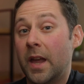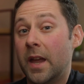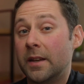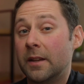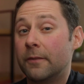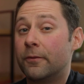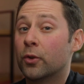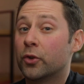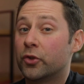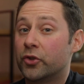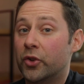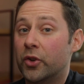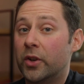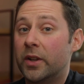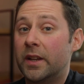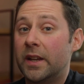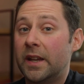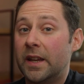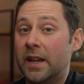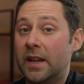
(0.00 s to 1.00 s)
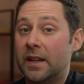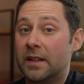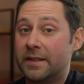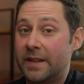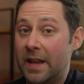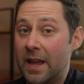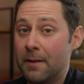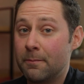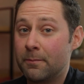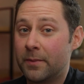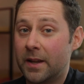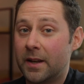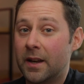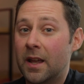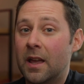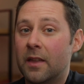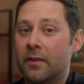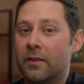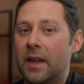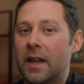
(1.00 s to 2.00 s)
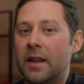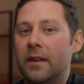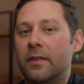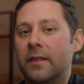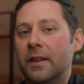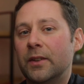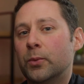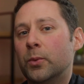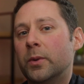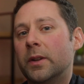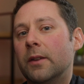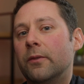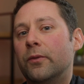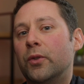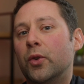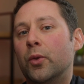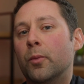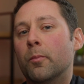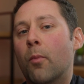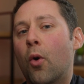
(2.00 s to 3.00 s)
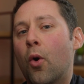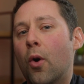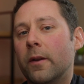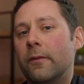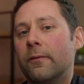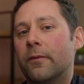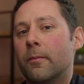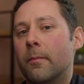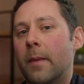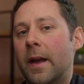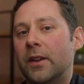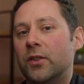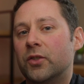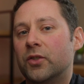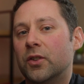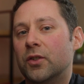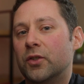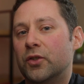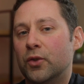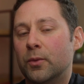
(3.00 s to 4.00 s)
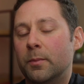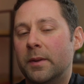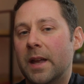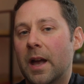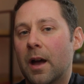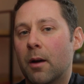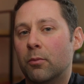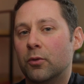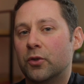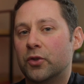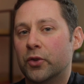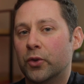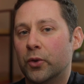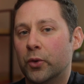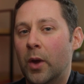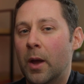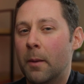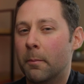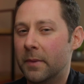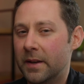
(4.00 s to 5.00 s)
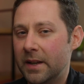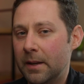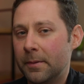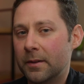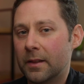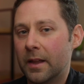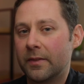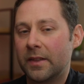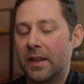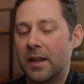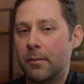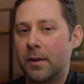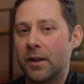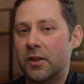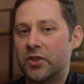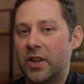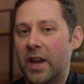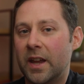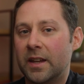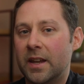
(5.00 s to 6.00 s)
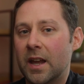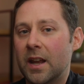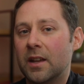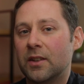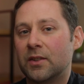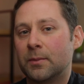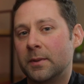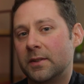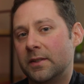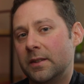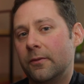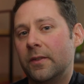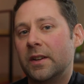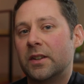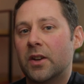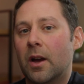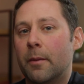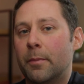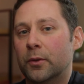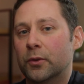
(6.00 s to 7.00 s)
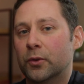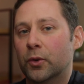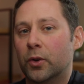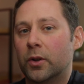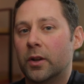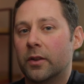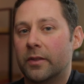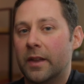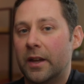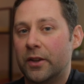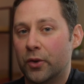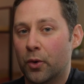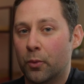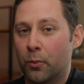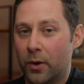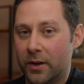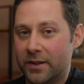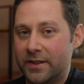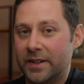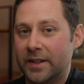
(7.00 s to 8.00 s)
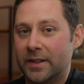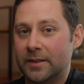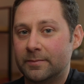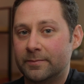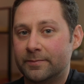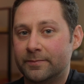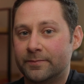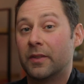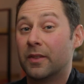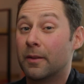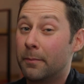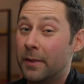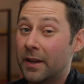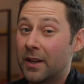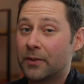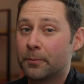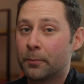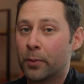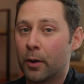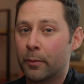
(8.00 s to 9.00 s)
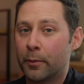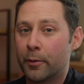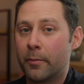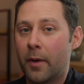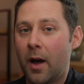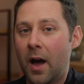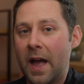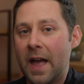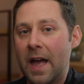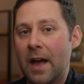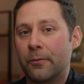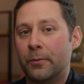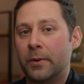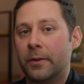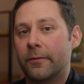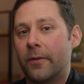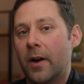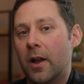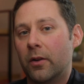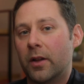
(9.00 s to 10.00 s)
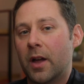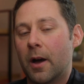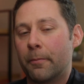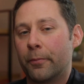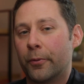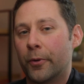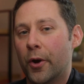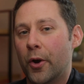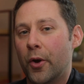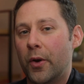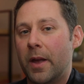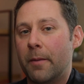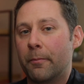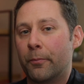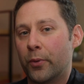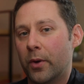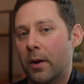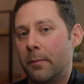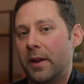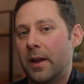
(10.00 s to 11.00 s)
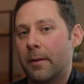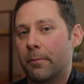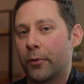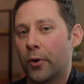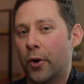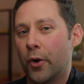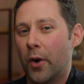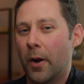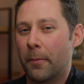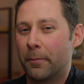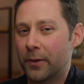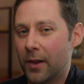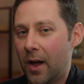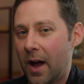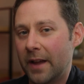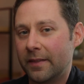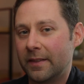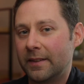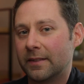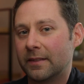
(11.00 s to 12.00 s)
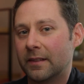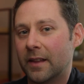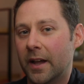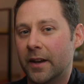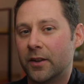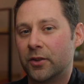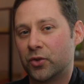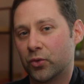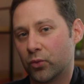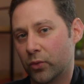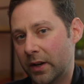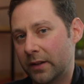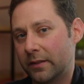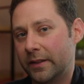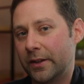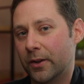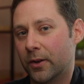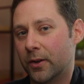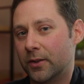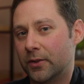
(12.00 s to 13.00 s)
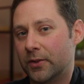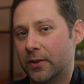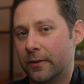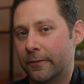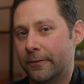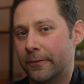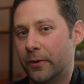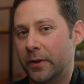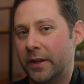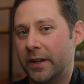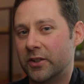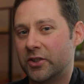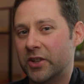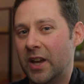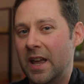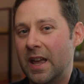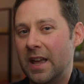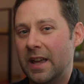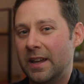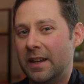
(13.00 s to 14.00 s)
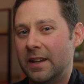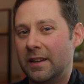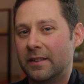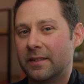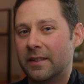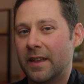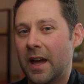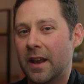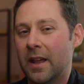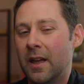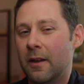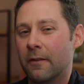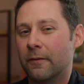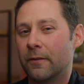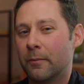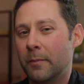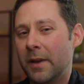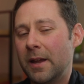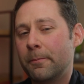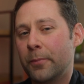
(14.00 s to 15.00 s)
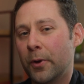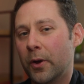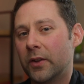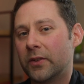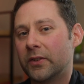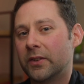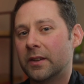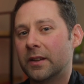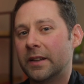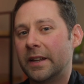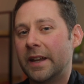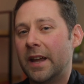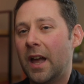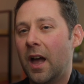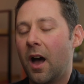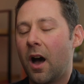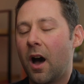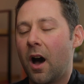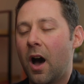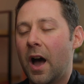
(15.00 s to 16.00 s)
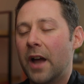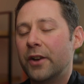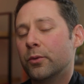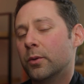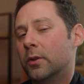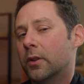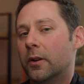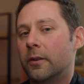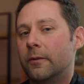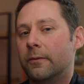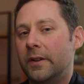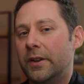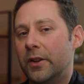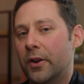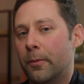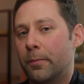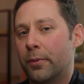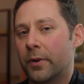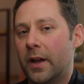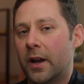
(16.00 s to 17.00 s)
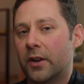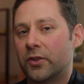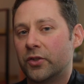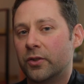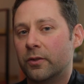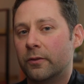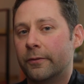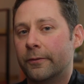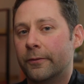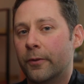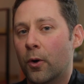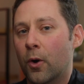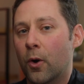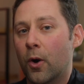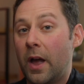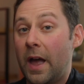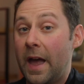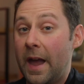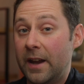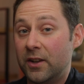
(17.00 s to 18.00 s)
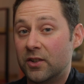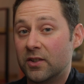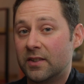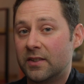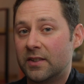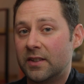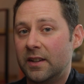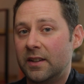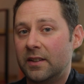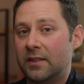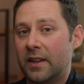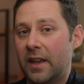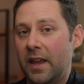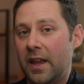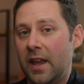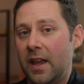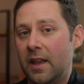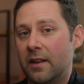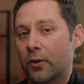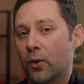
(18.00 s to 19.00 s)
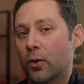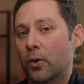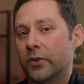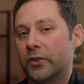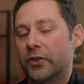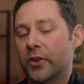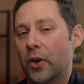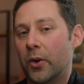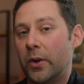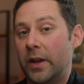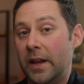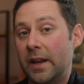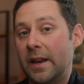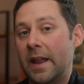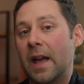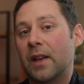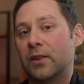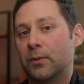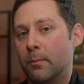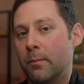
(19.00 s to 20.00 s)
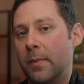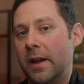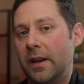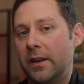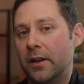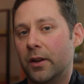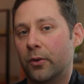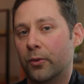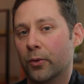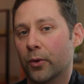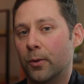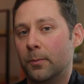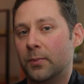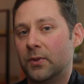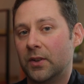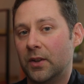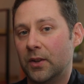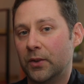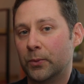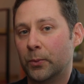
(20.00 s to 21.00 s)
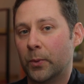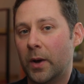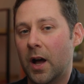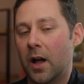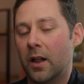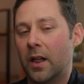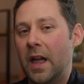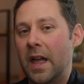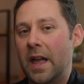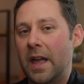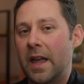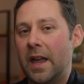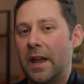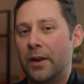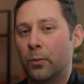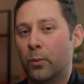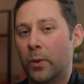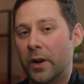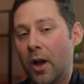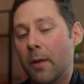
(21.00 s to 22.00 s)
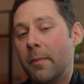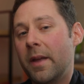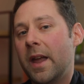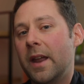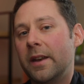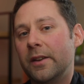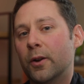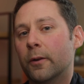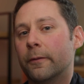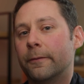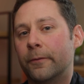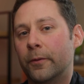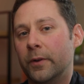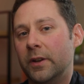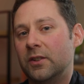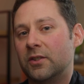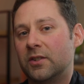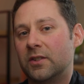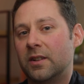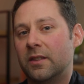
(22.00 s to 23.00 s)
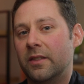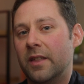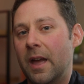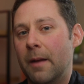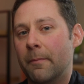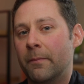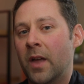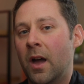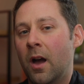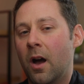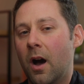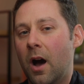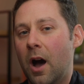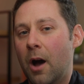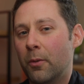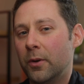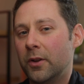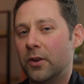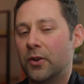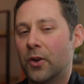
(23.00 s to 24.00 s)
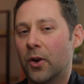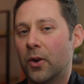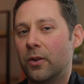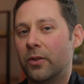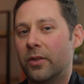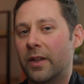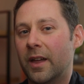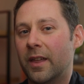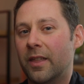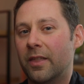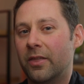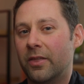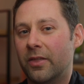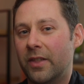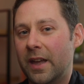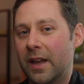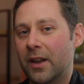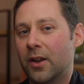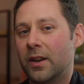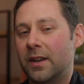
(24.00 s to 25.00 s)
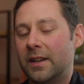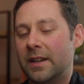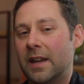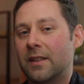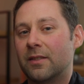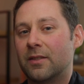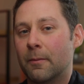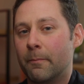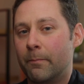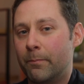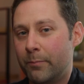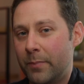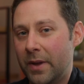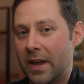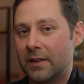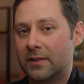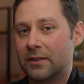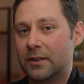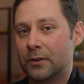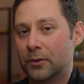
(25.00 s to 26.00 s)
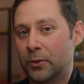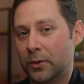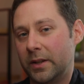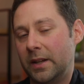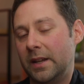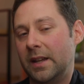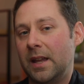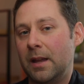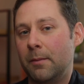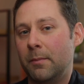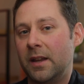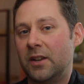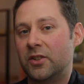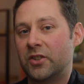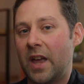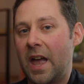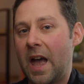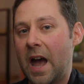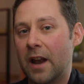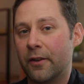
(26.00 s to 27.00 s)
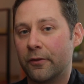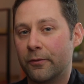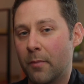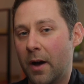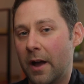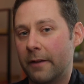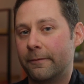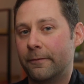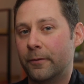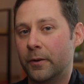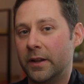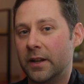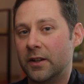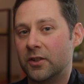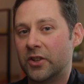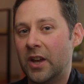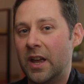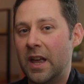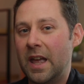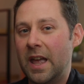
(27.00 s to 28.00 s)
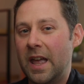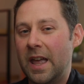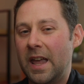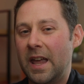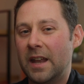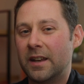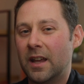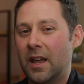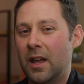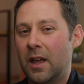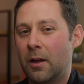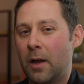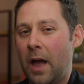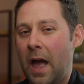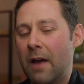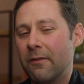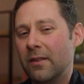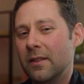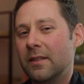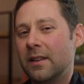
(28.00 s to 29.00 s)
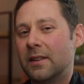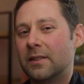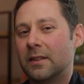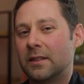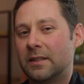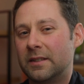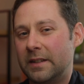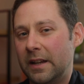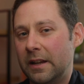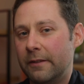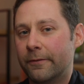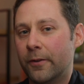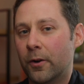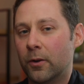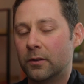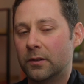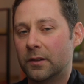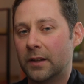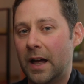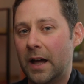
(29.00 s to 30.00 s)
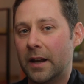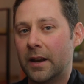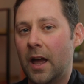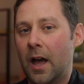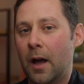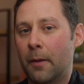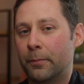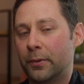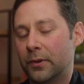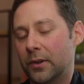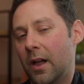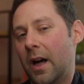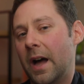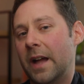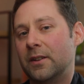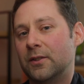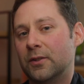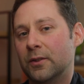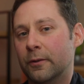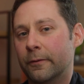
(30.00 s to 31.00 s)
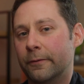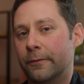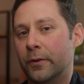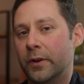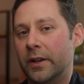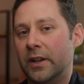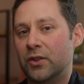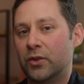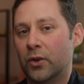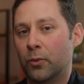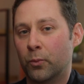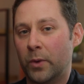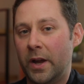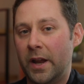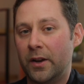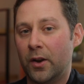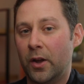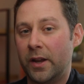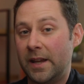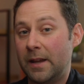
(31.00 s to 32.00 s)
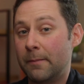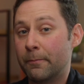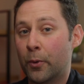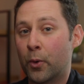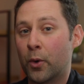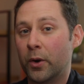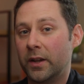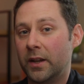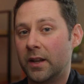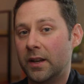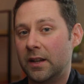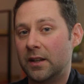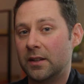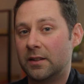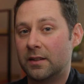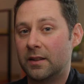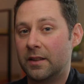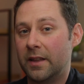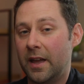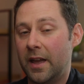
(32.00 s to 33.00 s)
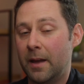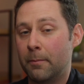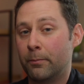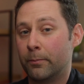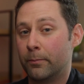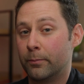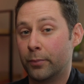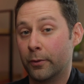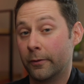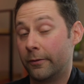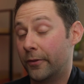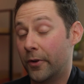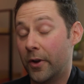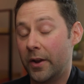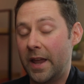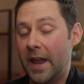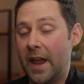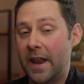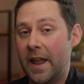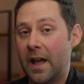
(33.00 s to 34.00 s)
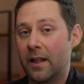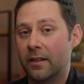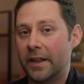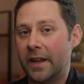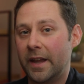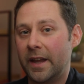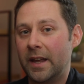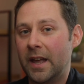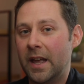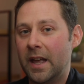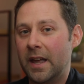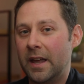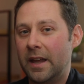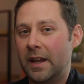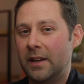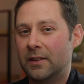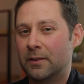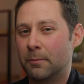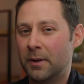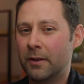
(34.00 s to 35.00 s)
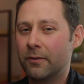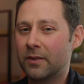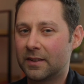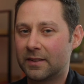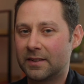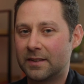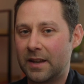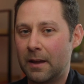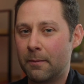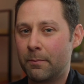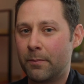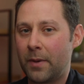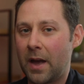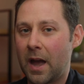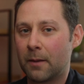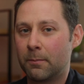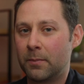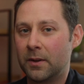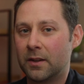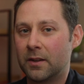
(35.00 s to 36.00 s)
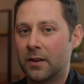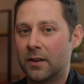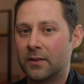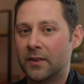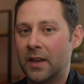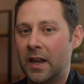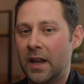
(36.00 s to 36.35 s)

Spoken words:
And if you're shooting in 10-bit, then this will give you more information to be able to manipulate the image and get a specific type of look that you're wanting. The biggest problem I have with Final Cut Pro and Premiere Pro applying this LUT directly onto the footage is that for me personally, I do a lot of video production for agencies and also in-house media groups as well. And when I'm handing off footage to them, I want to know that they're going to get the best looking image out of my footage. And having this default LUT applied to the footage when importing it into their preferred NLE is a bit of a step back because